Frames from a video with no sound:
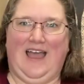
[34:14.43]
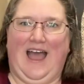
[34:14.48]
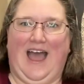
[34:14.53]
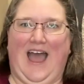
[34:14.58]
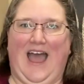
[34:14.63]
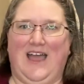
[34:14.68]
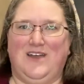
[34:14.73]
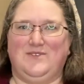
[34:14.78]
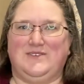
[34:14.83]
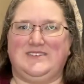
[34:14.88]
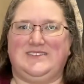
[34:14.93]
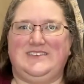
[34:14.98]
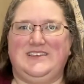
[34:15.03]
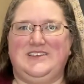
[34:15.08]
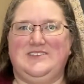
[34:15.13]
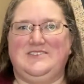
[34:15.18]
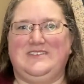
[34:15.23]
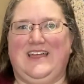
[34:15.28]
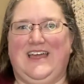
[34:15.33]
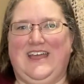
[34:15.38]
I will see
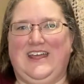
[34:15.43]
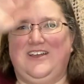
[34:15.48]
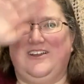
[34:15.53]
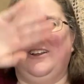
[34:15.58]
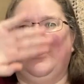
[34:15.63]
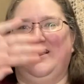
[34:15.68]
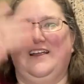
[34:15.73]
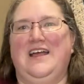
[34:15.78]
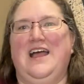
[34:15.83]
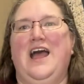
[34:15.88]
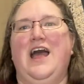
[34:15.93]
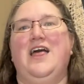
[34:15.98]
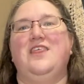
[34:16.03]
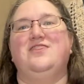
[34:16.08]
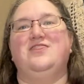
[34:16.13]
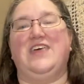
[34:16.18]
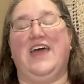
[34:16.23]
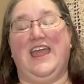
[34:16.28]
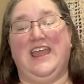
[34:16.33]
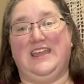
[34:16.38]
you later.
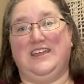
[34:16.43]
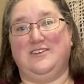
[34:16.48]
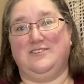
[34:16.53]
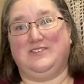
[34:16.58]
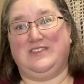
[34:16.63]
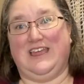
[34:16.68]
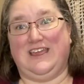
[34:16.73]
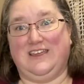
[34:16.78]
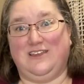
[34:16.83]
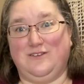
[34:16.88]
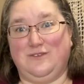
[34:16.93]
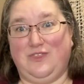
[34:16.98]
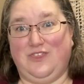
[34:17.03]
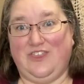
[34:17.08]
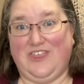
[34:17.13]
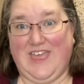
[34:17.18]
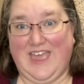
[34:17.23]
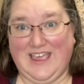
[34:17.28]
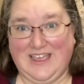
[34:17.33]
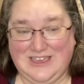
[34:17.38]
Thank you, thank you,
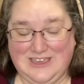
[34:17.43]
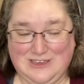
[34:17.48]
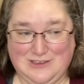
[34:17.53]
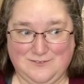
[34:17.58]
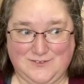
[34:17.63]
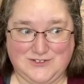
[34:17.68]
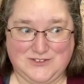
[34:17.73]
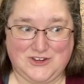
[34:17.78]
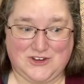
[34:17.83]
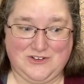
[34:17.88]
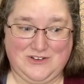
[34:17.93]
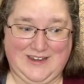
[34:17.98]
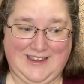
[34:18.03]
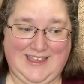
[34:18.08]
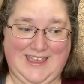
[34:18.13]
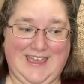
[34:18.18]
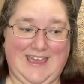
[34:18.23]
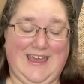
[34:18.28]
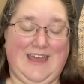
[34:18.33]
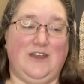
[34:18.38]
thank you for tuning
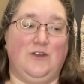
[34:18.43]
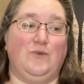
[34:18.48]
in.